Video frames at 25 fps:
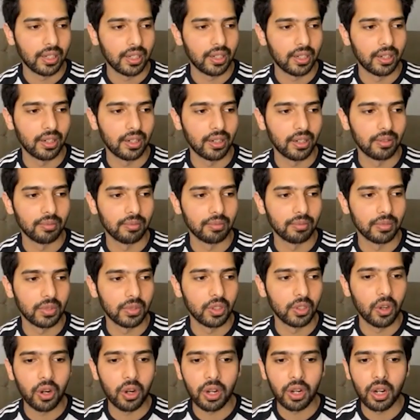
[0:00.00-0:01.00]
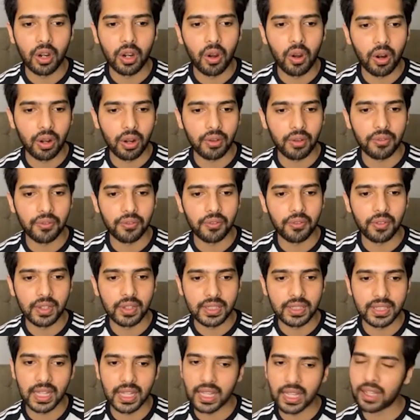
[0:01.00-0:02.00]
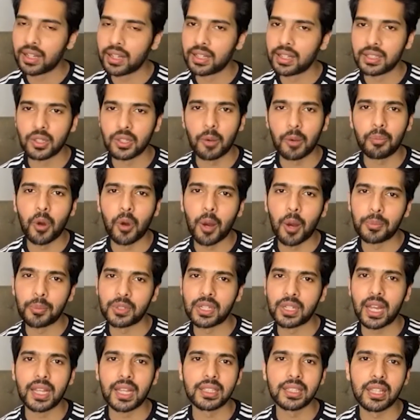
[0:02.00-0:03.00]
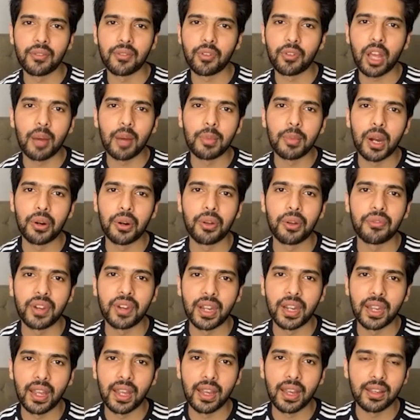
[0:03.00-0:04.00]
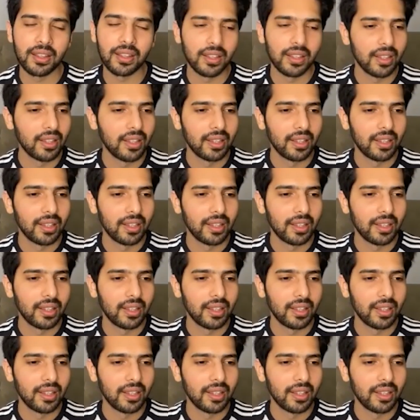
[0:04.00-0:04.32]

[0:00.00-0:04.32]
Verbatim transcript: Um, not a lot of singers or pop stars have come out of India.